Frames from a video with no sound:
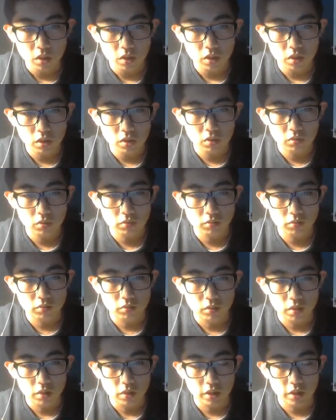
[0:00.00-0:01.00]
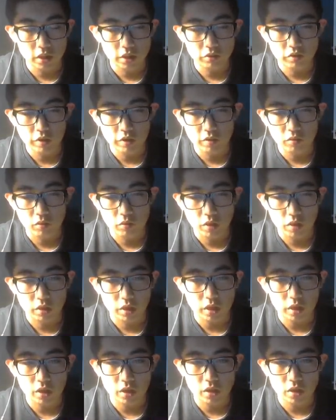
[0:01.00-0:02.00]
So Centurion 1,
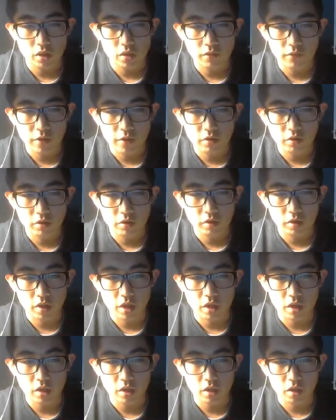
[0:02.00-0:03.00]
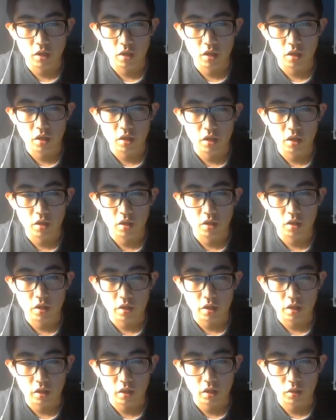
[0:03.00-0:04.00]
it's a very good tank. I
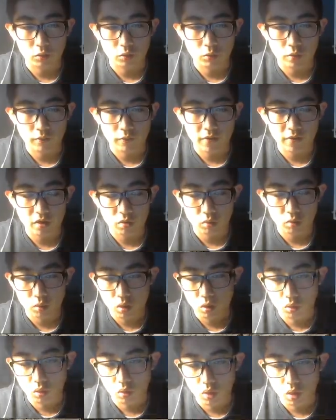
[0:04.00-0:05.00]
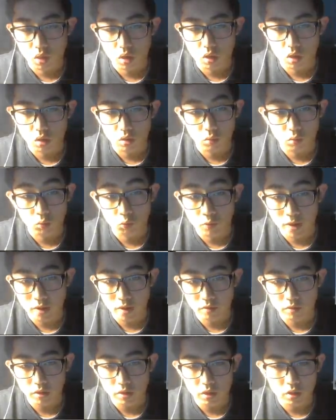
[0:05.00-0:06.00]
think it's very well
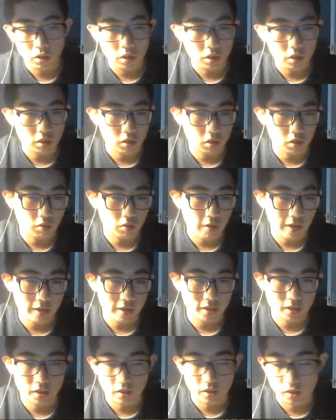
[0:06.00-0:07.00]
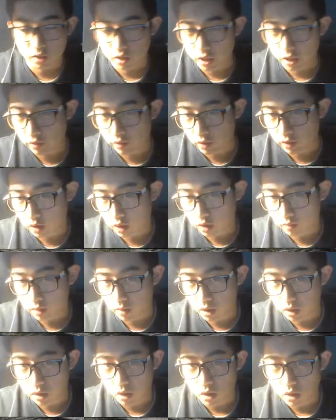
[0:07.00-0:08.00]
rounded. It's got excellent turret
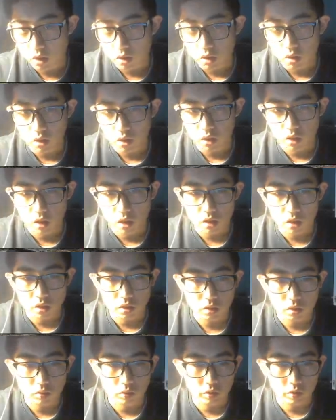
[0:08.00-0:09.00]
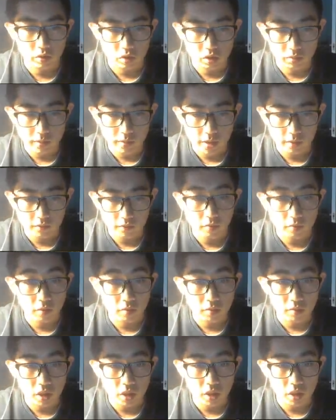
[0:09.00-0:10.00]
armor. The gun is what you expect from a
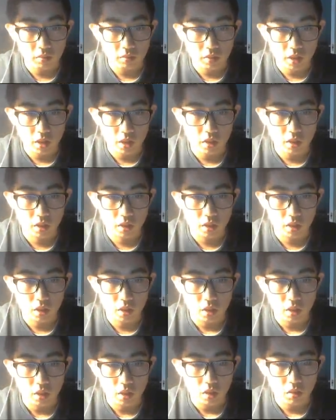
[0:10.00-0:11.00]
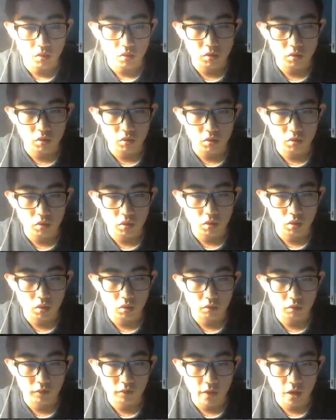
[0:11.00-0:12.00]
medium tank. Not a lot
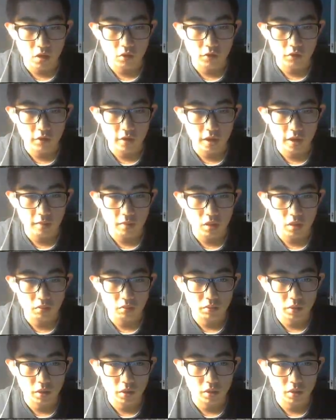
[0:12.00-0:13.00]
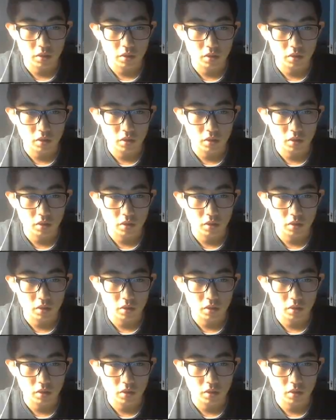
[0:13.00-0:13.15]
of alpha damage, but